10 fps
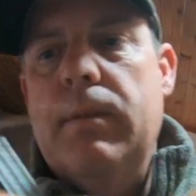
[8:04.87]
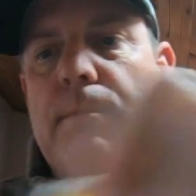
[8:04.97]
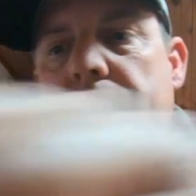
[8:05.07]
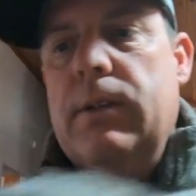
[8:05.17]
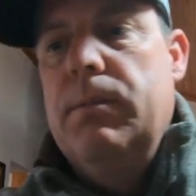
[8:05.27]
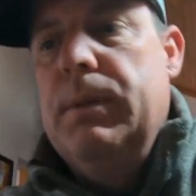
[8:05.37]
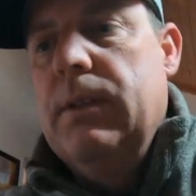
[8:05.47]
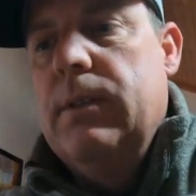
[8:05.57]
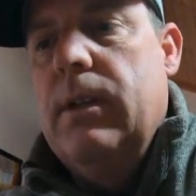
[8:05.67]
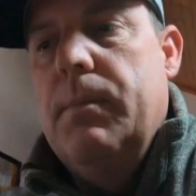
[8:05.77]
and it
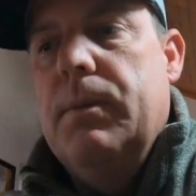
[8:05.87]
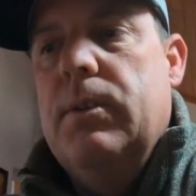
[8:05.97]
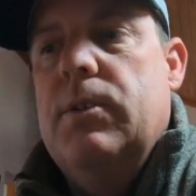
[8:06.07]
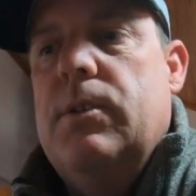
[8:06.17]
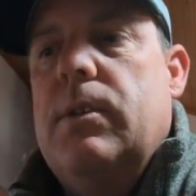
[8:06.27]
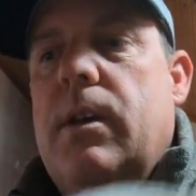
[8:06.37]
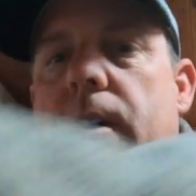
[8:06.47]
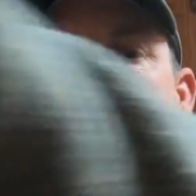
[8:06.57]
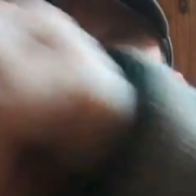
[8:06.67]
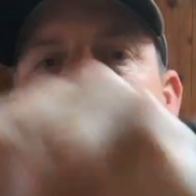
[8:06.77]
builds it up in this
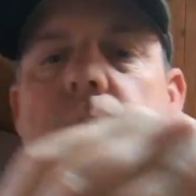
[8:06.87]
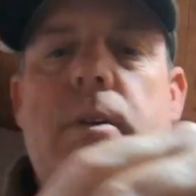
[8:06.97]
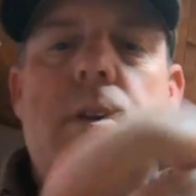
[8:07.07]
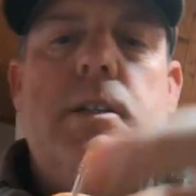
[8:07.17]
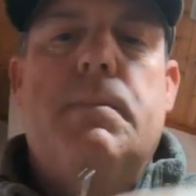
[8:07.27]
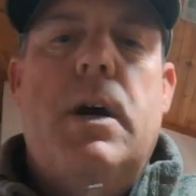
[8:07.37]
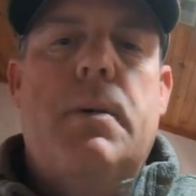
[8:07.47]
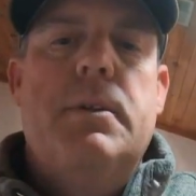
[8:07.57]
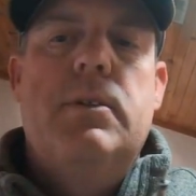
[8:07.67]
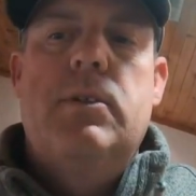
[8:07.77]
in these
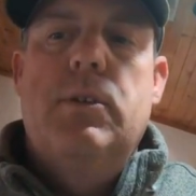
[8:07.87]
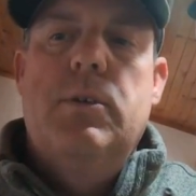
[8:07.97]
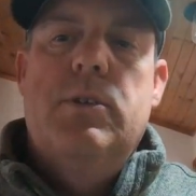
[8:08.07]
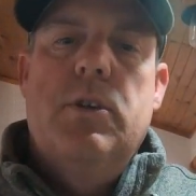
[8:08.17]
bobbins too.